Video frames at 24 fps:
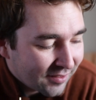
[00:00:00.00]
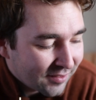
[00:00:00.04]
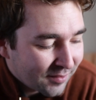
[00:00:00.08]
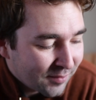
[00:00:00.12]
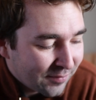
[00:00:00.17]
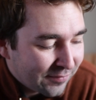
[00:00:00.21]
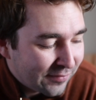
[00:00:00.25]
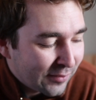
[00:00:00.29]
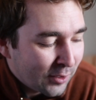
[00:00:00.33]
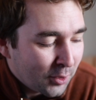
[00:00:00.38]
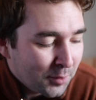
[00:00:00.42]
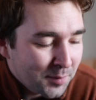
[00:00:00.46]

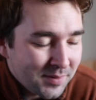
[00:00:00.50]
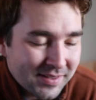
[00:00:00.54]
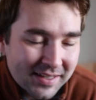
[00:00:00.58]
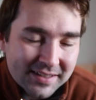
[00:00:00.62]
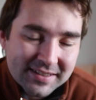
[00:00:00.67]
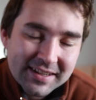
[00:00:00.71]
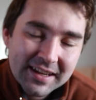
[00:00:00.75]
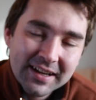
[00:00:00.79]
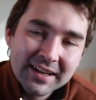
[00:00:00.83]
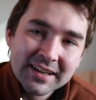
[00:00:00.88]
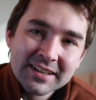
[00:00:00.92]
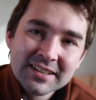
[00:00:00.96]
films that's
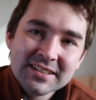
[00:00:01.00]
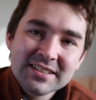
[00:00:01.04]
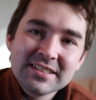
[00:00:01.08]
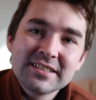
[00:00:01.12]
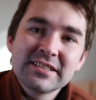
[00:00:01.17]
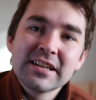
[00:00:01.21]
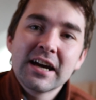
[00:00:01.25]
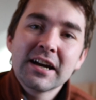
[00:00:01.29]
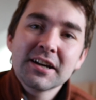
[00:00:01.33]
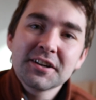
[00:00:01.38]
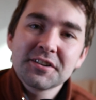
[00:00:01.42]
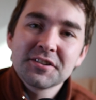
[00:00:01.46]
getting
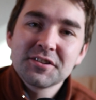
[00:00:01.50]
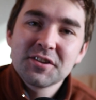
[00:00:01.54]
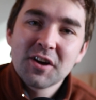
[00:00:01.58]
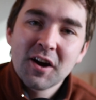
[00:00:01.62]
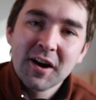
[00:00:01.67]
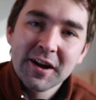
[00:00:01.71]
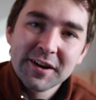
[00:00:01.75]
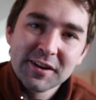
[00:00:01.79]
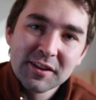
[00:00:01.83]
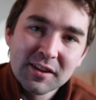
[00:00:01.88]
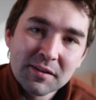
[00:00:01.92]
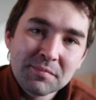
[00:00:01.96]
dunked
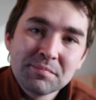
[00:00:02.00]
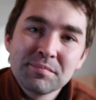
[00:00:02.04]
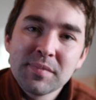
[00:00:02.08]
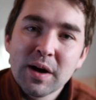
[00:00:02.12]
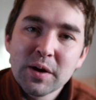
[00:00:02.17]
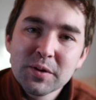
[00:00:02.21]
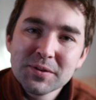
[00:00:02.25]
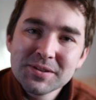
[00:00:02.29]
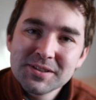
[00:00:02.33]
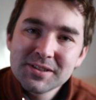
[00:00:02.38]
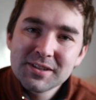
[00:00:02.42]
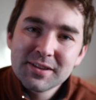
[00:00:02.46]
on the
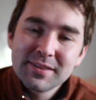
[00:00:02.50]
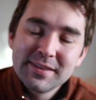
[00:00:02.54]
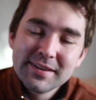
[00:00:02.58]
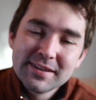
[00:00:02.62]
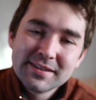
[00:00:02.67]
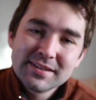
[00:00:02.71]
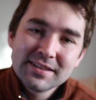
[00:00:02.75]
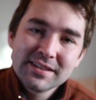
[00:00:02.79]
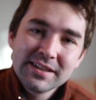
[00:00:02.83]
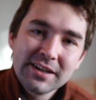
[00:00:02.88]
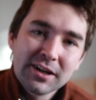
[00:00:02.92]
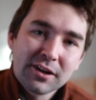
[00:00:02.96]
most
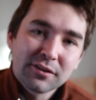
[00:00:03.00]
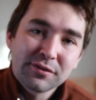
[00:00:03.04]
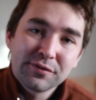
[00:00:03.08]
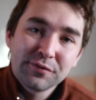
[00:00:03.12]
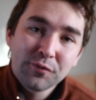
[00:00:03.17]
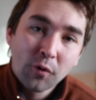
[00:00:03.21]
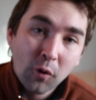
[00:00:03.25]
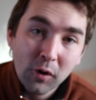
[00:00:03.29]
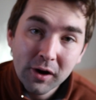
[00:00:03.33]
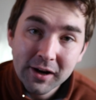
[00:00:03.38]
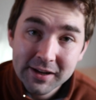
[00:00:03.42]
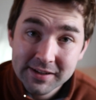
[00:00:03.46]
this year
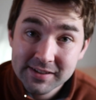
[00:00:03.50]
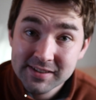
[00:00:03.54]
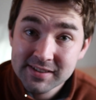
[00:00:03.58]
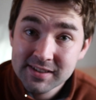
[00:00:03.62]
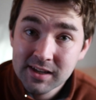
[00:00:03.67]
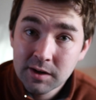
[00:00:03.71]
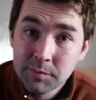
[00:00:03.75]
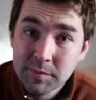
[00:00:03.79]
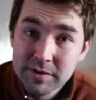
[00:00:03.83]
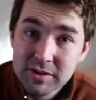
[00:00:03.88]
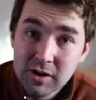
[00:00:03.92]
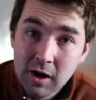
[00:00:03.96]
for its
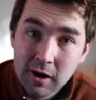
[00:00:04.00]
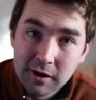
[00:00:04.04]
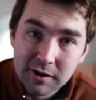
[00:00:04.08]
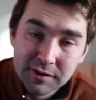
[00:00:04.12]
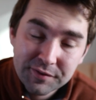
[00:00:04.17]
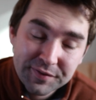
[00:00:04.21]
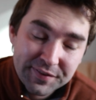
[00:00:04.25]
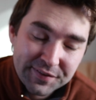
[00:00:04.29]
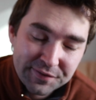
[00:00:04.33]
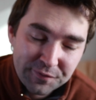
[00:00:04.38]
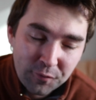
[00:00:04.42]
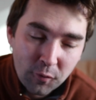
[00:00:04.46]

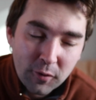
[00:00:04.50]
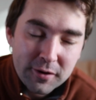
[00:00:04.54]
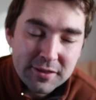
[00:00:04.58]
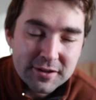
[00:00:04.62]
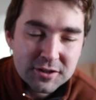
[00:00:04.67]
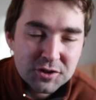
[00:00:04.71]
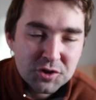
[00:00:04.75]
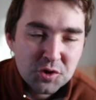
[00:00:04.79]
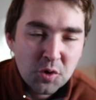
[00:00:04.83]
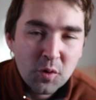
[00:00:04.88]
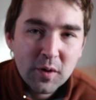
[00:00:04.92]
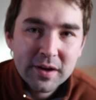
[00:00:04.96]
cinematography, for the
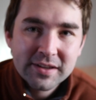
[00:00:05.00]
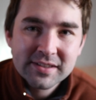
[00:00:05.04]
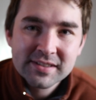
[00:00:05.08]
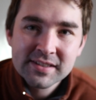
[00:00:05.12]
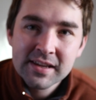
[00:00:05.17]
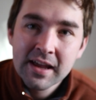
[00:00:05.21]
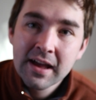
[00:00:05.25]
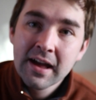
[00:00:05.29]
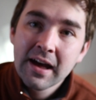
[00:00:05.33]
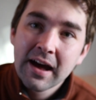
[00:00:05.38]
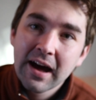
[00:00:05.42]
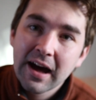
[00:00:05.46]
choice
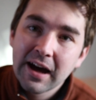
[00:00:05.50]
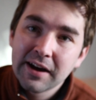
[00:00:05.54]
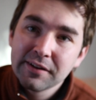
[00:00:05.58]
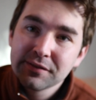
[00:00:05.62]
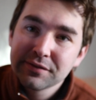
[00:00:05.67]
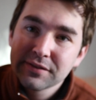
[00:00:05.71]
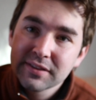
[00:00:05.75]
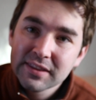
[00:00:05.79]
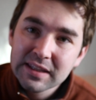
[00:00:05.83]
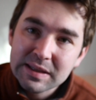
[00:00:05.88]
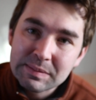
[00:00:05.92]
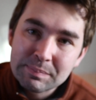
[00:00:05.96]

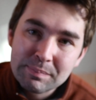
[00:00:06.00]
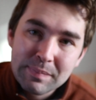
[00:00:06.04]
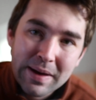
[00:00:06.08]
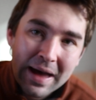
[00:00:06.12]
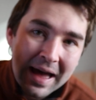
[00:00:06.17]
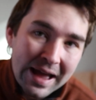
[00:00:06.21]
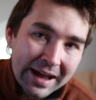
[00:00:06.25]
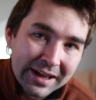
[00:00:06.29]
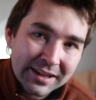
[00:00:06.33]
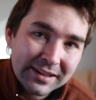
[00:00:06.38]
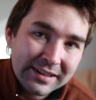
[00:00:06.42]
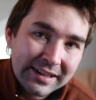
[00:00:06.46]
of the
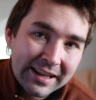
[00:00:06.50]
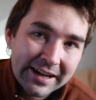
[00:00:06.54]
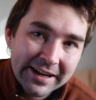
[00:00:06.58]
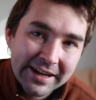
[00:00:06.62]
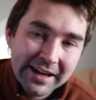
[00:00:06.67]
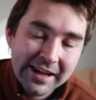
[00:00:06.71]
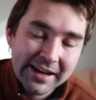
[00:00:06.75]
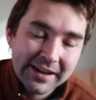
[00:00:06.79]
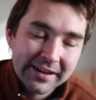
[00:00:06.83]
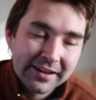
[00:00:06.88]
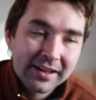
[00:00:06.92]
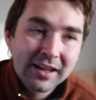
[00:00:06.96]

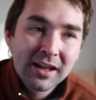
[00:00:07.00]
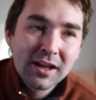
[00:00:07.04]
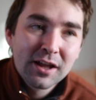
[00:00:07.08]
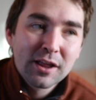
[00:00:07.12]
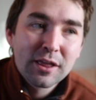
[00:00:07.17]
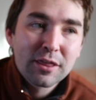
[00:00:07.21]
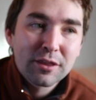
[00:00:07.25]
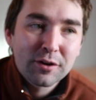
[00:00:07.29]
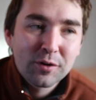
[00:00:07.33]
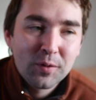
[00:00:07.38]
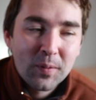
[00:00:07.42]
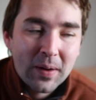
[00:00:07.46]
backlighting
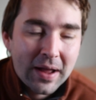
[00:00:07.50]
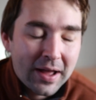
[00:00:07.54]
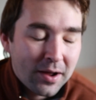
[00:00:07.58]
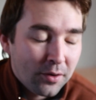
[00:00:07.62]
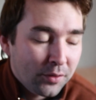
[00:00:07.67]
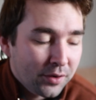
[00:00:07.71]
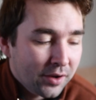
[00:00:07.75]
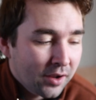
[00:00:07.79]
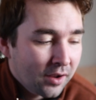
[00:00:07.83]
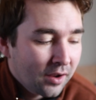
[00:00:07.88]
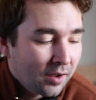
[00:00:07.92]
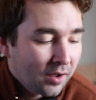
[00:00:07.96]

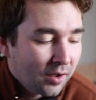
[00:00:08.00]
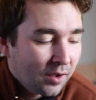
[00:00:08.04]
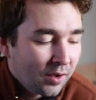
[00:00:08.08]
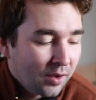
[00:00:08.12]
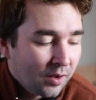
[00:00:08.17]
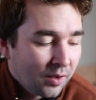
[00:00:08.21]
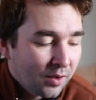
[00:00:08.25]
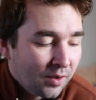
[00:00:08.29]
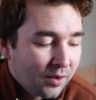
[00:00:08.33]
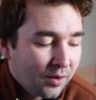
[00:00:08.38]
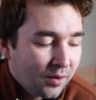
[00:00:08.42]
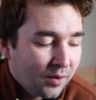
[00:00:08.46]
throughout.
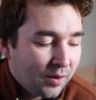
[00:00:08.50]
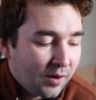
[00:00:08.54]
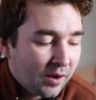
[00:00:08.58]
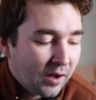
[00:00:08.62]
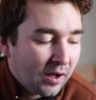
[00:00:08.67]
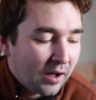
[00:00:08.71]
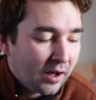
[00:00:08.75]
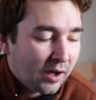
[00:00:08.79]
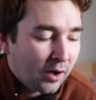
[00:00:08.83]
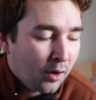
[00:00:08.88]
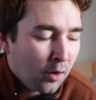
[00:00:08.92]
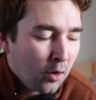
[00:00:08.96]

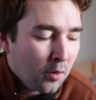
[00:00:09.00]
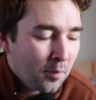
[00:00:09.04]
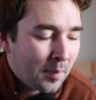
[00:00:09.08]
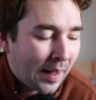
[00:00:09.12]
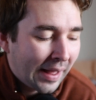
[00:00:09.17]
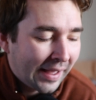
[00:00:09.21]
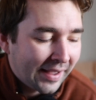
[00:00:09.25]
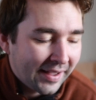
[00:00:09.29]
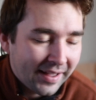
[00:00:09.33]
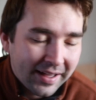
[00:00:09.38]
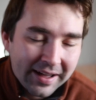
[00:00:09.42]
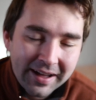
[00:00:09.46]
Oh
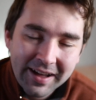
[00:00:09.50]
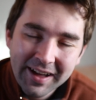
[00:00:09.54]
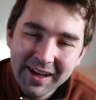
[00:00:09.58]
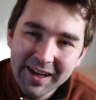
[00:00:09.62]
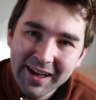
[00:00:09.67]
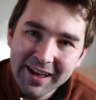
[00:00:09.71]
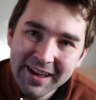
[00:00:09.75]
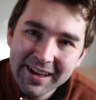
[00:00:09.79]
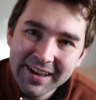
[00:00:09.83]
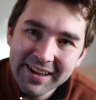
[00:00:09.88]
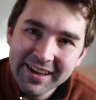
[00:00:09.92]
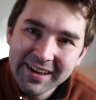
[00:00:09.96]
my
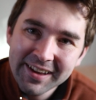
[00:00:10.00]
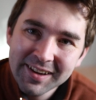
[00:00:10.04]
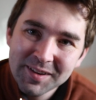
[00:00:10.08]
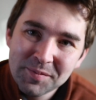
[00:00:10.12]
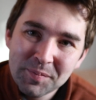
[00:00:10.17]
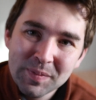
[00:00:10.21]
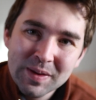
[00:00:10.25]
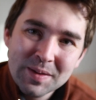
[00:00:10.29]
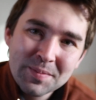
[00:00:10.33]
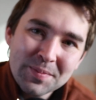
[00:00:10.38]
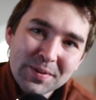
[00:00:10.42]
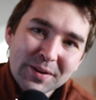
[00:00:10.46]
god,
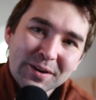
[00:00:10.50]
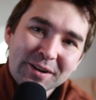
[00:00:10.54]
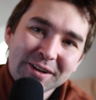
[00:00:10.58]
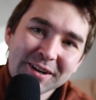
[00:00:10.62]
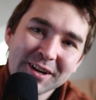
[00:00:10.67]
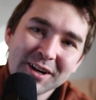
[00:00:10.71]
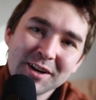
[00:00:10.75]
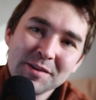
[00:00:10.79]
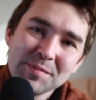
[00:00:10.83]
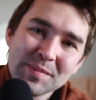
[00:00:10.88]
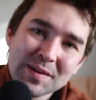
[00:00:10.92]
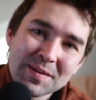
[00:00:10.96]
people are
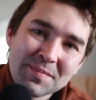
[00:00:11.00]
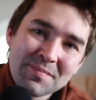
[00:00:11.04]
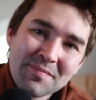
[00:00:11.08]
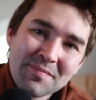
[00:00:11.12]
gonna be